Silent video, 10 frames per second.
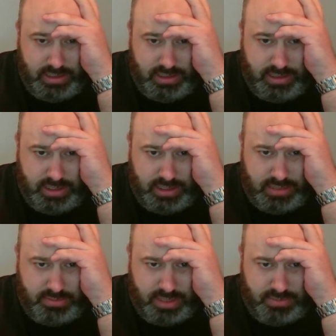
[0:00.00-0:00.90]
this.
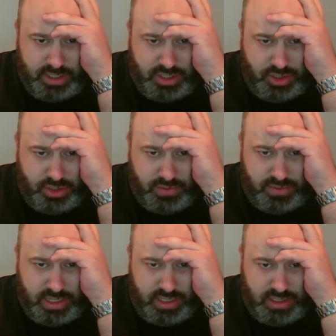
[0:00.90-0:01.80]
I'm not sure if
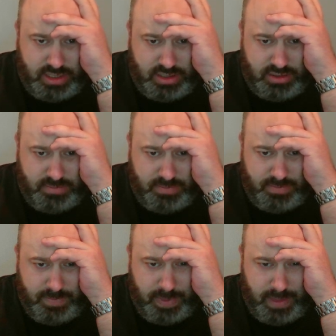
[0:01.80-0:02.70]
that is
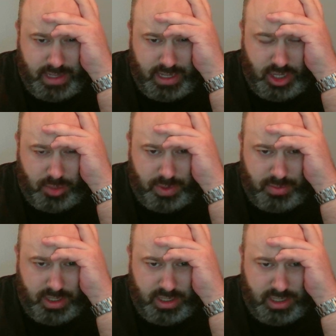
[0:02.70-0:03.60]
helping
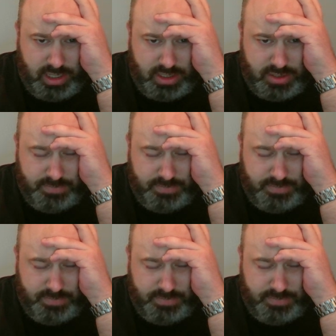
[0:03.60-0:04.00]
me a lot.